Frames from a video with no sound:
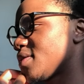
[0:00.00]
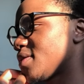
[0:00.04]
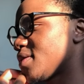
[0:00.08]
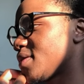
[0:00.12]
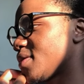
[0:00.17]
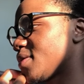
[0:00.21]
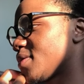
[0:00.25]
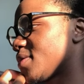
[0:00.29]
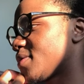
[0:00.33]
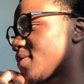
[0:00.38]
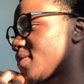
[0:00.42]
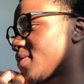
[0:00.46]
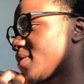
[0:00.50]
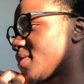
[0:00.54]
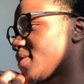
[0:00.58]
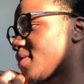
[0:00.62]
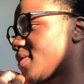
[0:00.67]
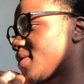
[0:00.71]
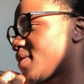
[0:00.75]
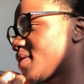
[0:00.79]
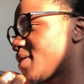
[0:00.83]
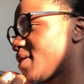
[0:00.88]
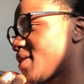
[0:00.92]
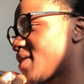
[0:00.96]
so
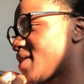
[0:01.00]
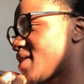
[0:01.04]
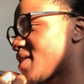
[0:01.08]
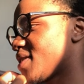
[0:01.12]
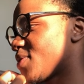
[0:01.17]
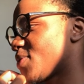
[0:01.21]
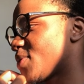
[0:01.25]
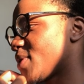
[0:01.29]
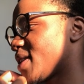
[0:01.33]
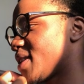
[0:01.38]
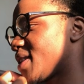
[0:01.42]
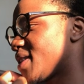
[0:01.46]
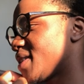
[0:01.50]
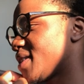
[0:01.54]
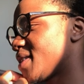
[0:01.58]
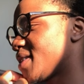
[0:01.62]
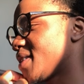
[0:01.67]
let's just wait.